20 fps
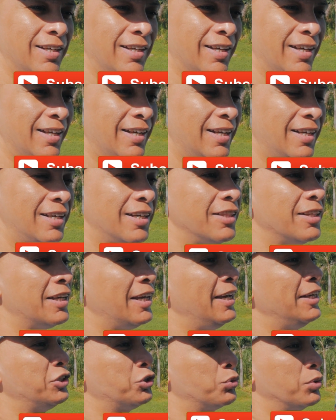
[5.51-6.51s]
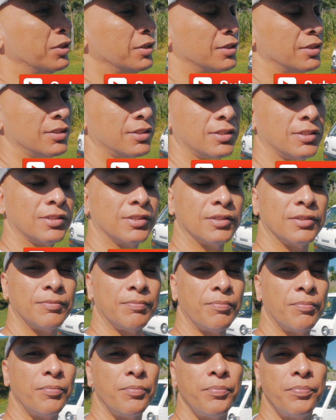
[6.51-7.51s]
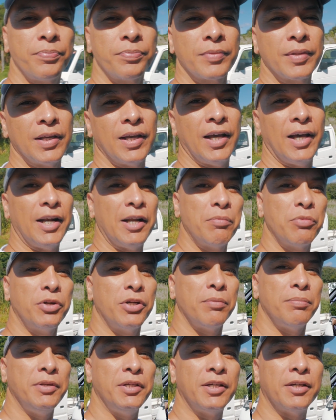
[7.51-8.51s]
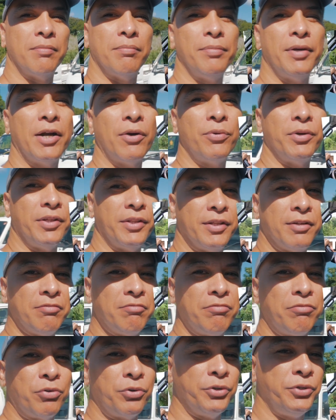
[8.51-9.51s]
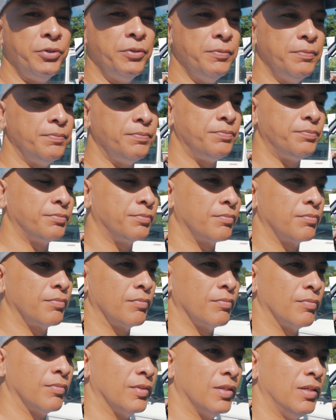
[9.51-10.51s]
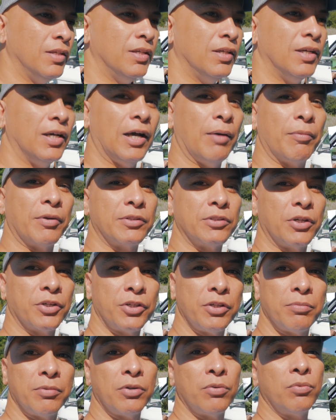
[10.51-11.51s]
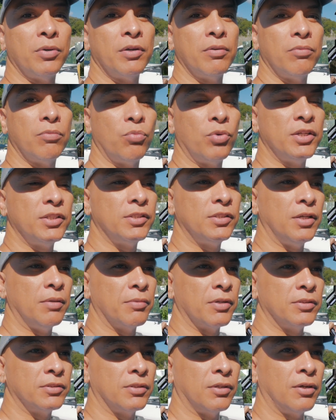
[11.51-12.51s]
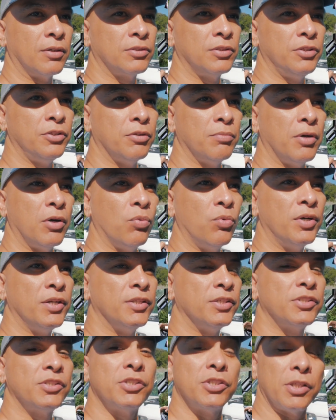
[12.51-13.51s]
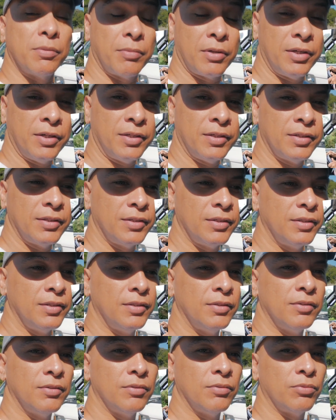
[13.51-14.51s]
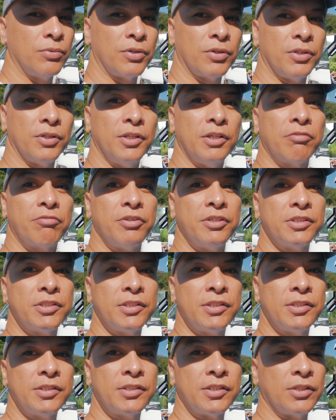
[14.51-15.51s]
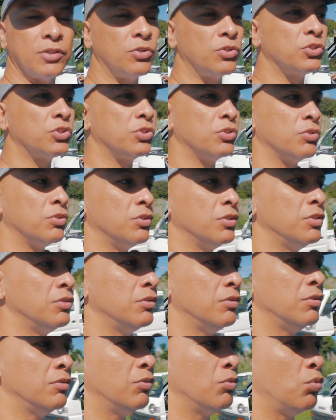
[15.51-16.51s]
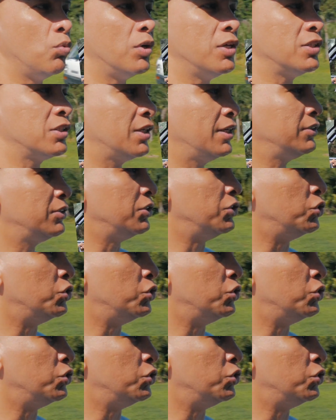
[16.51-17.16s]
And I got the Kei trucks. And I'm gonna be comparing them for you. I'm gonna talk to you about what is similar, what are the differences, and also what it's like to